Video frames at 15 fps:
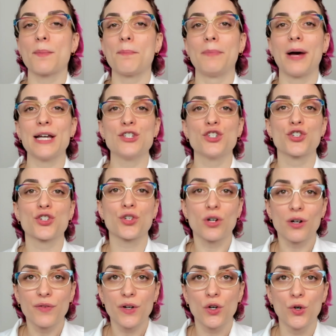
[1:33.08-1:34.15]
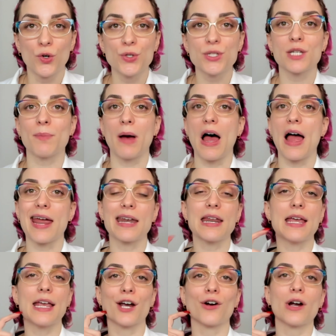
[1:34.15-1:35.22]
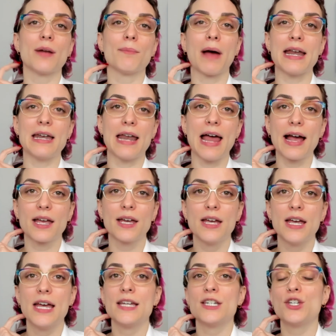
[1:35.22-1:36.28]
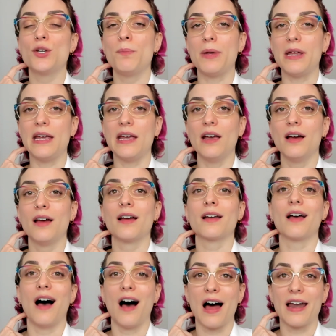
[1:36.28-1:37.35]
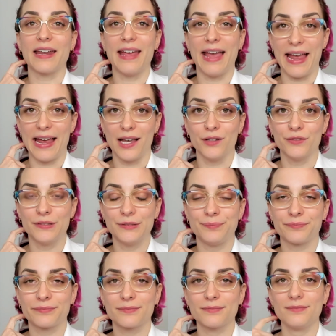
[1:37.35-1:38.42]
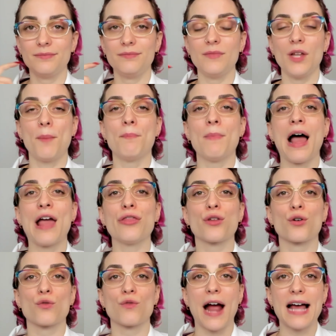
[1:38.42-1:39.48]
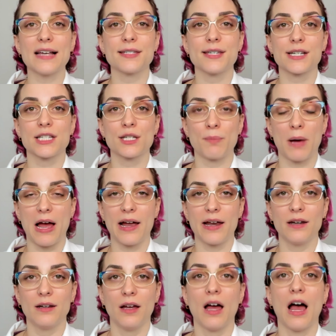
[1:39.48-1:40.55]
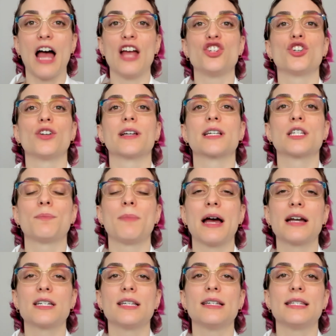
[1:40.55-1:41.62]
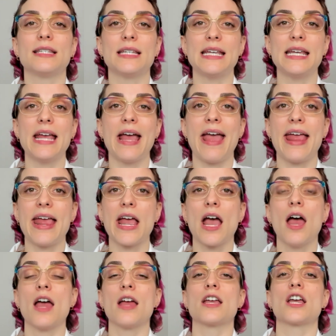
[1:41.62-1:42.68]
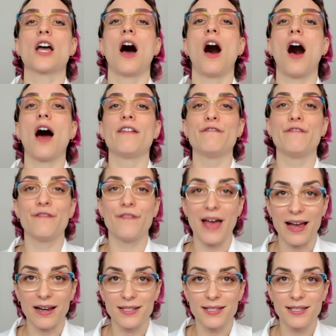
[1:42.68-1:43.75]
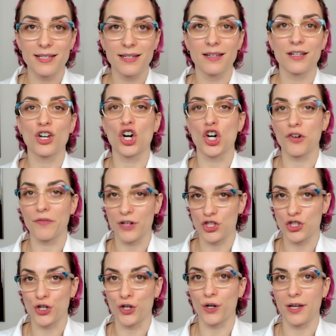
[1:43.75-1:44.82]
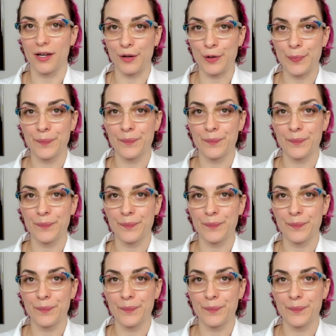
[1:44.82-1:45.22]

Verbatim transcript: my cervical spine here in my neck to be concave. My thoracic spine, I should expect to see a convex curvature here.